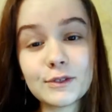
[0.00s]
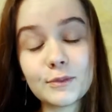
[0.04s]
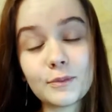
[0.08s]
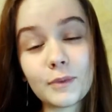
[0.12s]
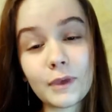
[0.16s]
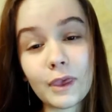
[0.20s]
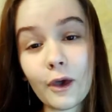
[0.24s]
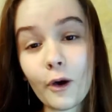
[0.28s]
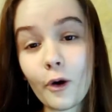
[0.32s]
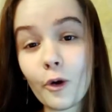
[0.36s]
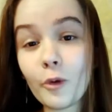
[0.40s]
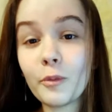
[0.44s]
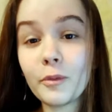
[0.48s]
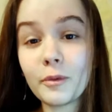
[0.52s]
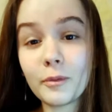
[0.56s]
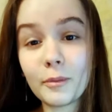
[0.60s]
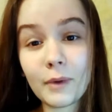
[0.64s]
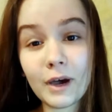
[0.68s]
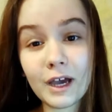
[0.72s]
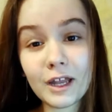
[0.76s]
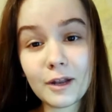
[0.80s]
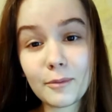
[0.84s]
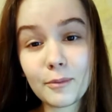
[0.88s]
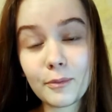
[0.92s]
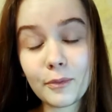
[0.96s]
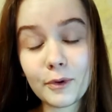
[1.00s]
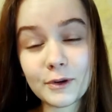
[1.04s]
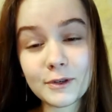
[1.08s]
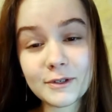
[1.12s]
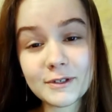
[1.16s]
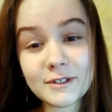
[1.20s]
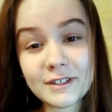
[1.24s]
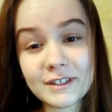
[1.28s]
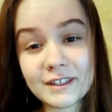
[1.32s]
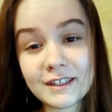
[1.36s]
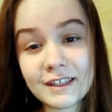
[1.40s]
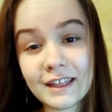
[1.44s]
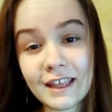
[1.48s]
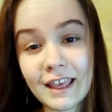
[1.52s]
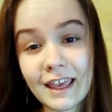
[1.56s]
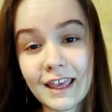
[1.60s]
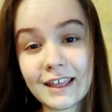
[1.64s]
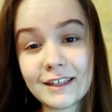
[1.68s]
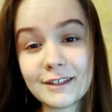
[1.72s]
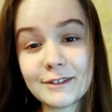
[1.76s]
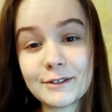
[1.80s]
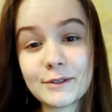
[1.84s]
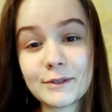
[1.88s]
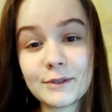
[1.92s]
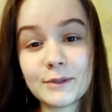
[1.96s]
to be open-minded person
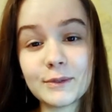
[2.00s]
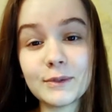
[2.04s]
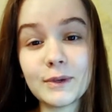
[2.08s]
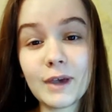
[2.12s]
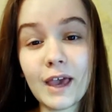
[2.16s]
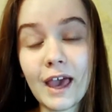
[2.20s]
and to